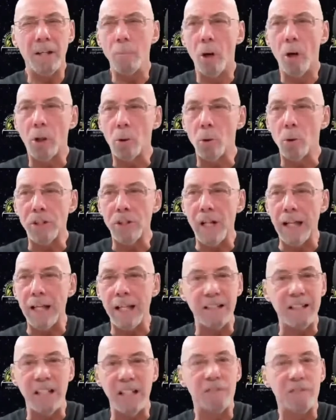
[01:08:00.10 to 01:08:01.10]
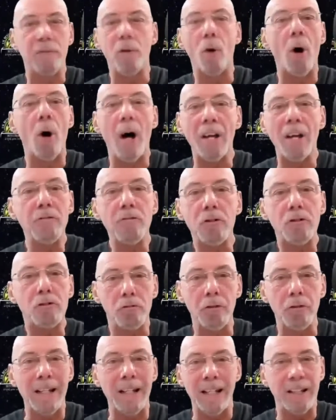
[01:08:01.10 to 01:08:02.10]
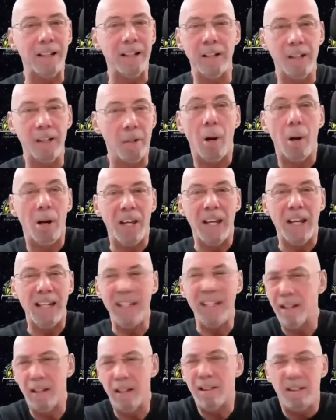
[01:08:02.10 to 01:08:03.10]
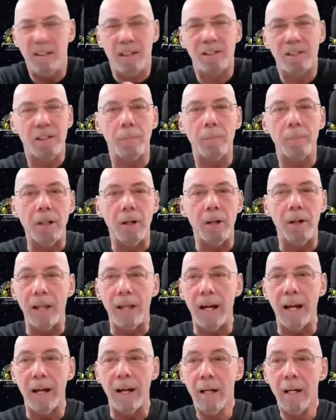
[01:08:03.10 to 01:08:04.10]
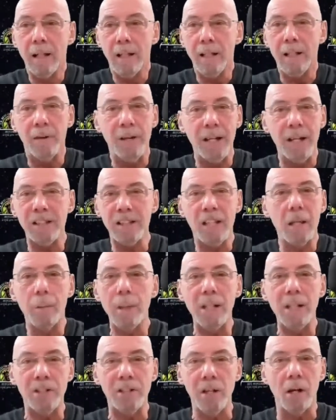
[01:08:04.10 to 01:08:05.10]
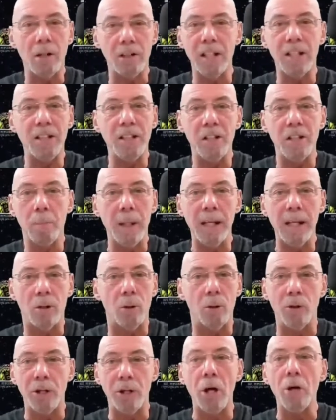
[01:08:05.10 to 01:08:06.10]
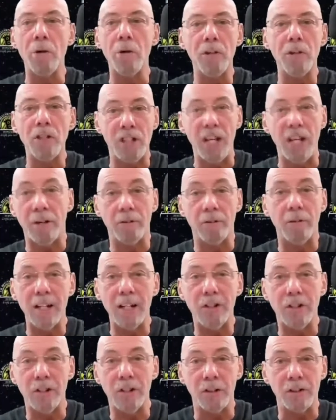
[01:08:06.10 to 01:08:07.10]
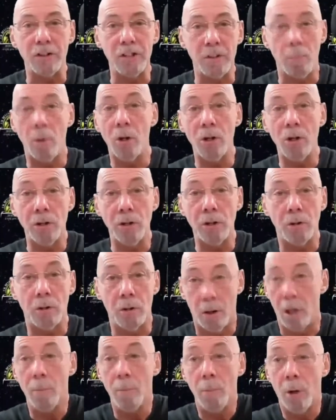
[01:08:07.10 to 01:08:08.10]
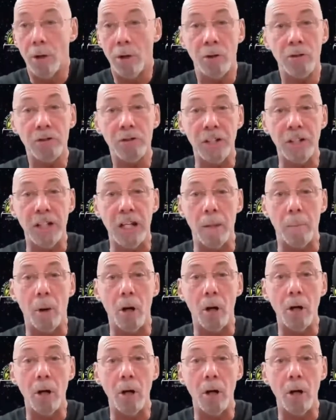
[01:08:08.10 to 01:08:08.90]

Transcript: Michael Saylor says 400 trillion the money, you know, something like that. You know, that's going to be sucked into Bitcoin over generations. It might not, I might not see it in my